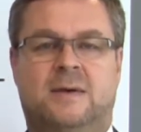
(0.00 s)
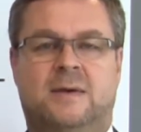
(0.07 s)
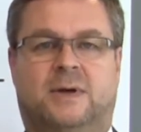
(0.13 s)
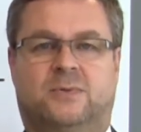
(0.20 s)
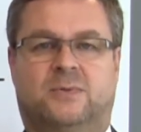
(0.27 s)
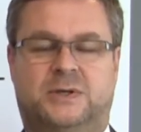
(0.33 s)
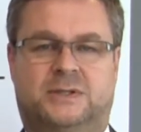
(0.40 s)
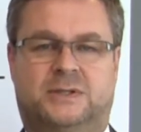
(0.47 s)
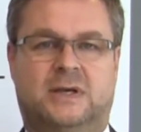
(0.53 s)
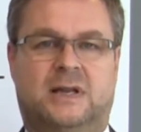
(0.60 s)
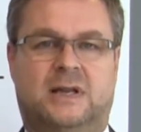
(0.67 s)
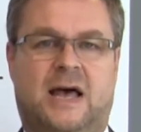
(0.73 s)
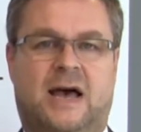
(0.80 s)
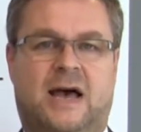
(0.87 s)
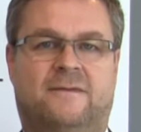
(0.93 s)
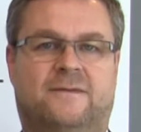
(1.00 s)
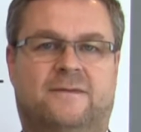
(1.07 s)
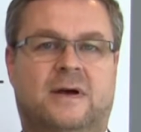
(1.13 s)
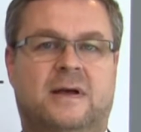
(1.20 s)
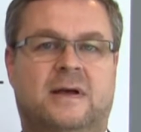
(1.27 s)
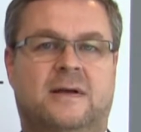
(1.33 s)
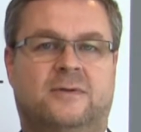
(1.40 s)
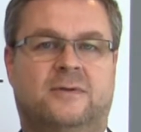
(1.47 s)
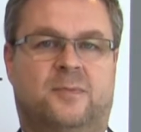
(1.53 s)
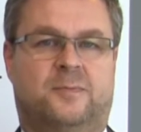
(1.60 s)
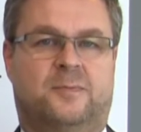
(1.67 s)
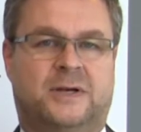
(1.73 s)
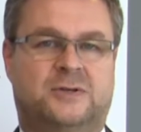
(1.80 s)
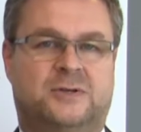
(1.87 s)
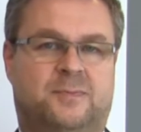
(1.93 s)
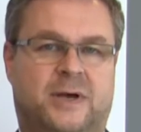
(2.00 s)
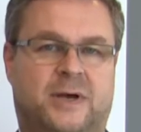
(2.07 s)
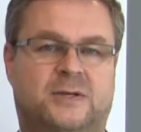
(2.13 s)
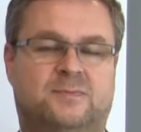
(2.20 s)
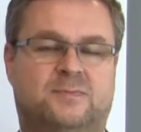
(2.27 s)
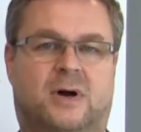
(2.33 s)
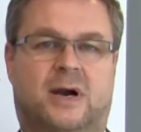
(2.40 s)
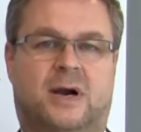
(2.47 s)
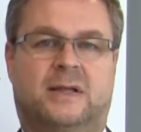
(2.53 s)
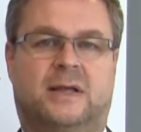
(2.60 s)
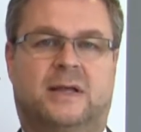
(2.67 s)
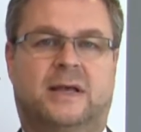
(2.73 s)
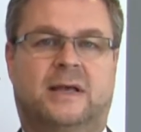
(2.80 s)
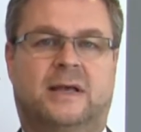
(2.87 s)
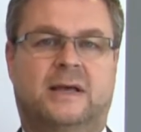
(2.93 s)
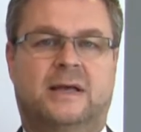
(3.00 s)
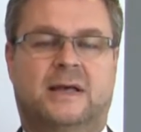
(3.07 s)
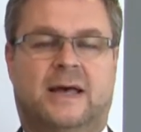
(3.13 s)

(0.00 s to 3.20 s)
But we still have the benchmarking